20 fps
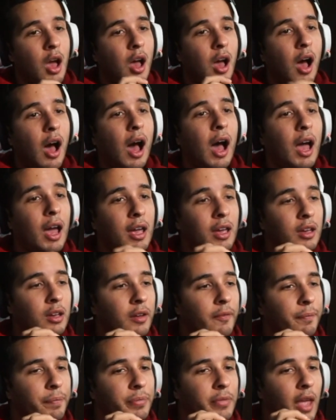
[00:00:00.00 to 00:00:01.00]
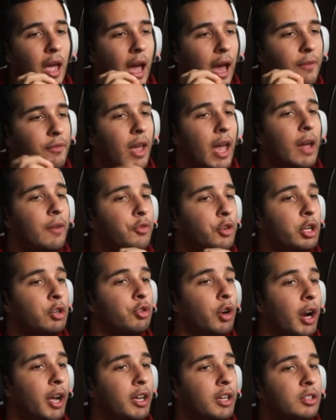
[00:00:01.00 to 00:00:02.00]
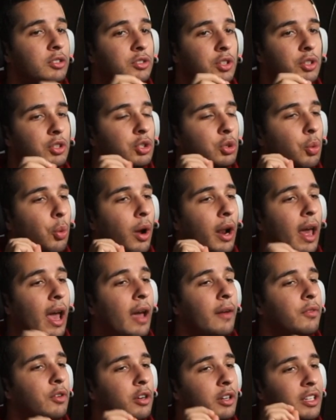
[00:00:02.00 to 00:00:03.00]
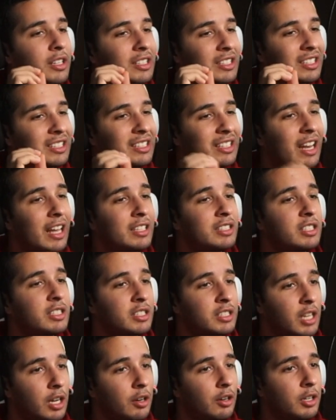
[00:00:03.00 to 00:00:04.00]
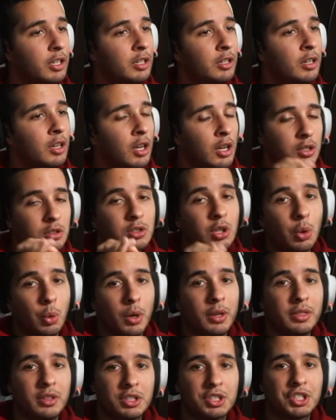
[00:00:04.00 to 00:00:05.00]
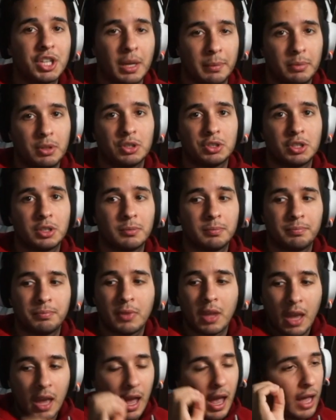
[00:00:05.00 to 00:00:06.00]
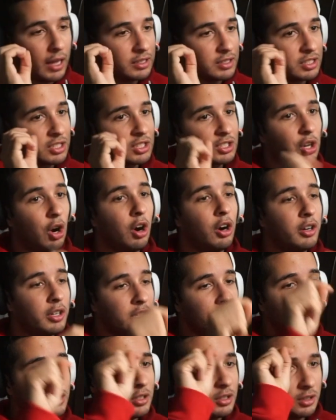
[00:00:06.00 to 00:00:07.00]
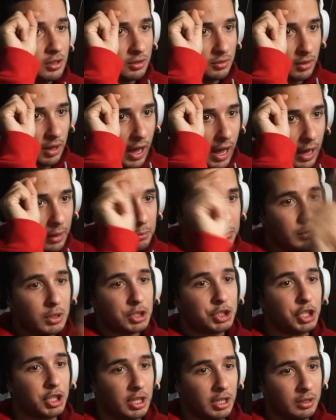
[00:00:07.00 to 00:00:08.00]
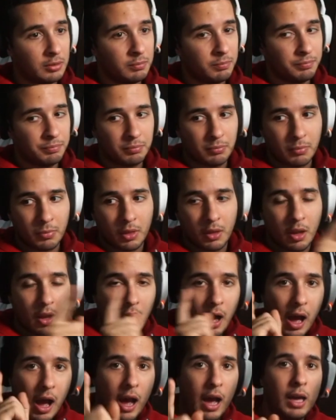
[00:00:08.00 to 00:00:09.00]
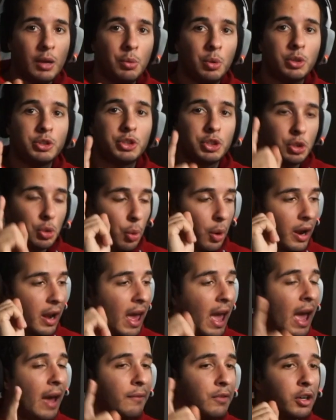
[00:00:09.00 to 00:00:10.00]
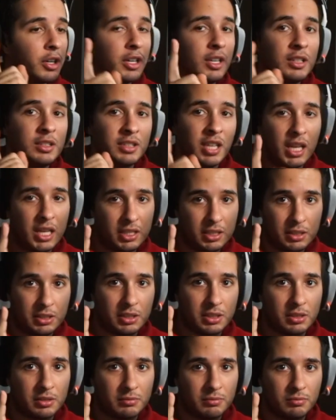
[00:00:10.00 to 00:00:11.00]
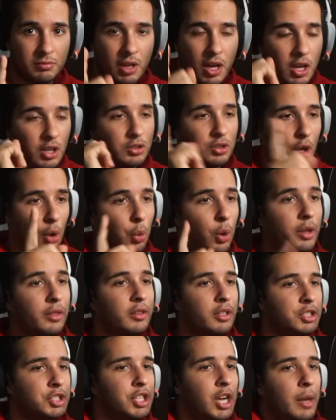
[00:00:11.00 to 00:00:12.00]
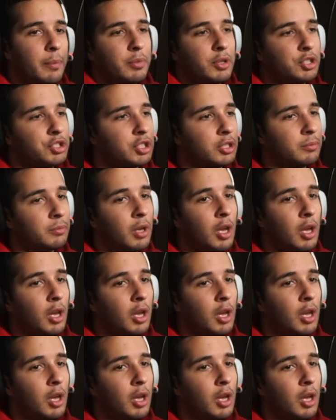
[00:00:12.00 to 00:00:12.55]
I have every right to do whatever is necessary to win this championship. And starting at Michigan, I will do whatever it takes to win this championship.